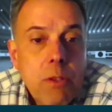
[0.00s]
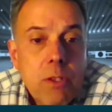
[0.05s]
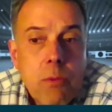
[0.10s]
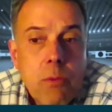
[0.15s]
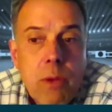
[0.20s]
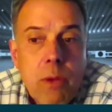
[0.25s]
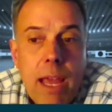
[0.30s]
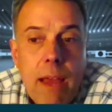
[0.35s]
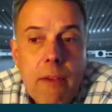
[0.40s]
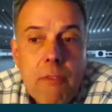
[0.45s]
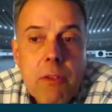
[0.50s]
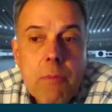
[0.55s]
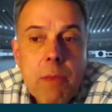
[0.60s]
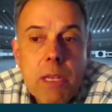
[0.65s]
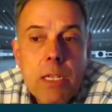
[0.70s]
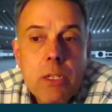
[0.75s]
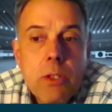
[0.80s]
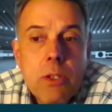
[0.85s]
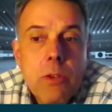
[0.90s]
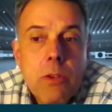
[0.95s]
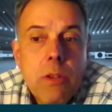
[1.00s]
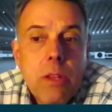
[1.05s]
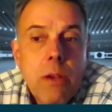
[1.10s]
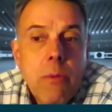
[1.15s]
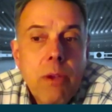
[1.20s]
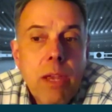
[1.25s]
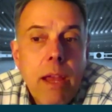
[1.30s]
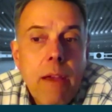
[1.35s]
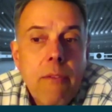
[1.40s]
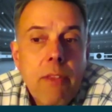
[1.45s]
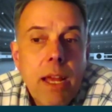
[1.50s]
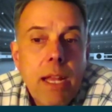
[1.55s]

So we have to make sure that we have